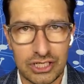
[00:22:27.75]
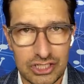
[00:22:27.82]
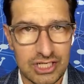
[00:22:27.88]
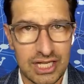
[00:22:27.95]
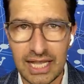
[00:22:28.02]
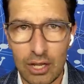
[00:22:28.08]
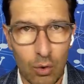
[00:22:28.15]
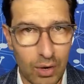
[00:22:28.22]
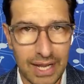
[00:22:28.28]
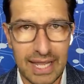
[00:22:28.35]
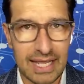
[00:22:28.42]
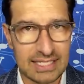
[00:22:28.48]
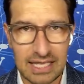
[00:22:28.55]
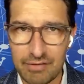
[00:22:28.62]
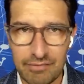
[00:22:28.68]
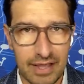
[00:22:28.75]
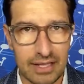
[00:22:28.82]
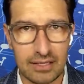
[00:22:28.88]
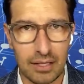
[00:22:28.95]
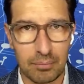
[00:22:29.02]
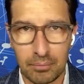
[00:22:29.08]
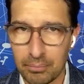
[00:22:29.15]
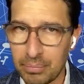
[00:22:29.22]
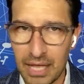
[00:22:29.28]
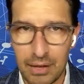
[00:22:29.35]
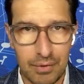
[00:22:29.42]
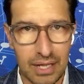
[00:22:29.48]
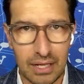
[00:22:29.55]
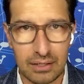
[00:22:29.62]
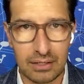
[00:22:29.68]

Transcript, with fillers: She or he is a victim, period.